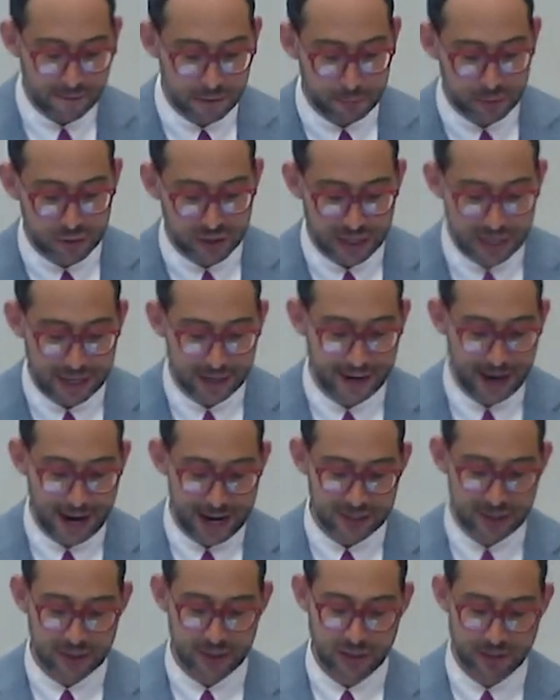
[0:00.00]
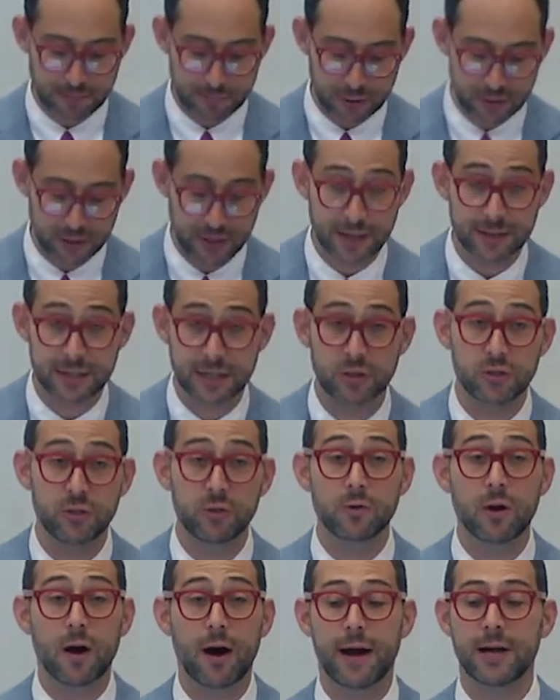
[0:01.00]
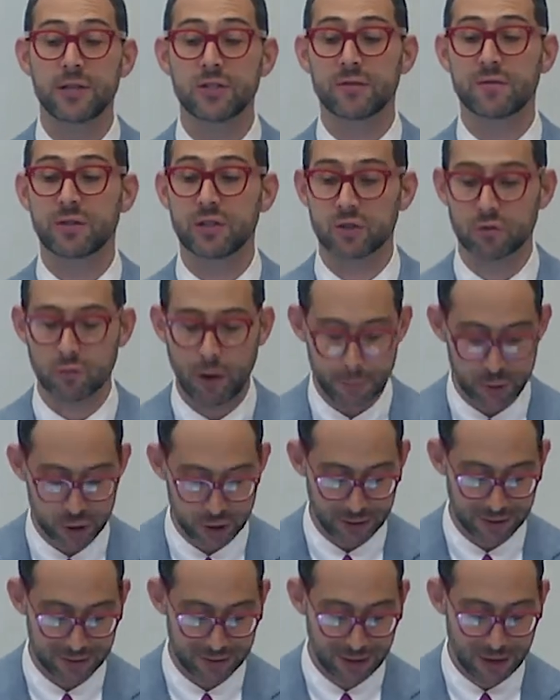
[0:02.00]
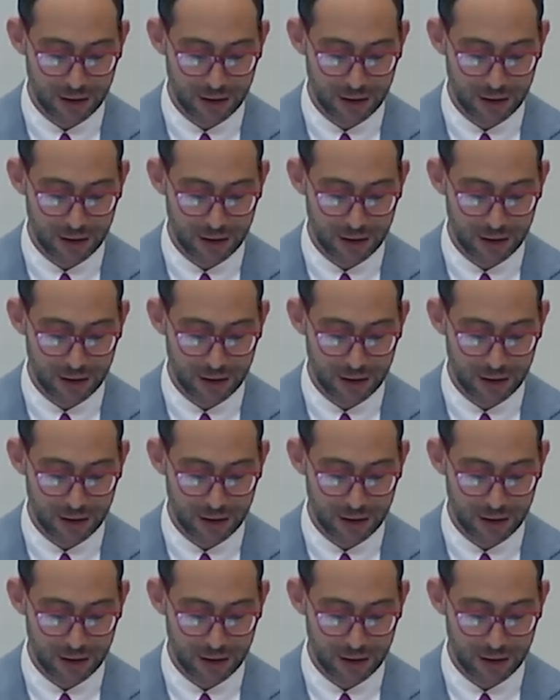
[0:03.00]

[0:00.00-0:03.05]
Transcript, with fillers: of the preceding cases as presenting two kinds of disruption.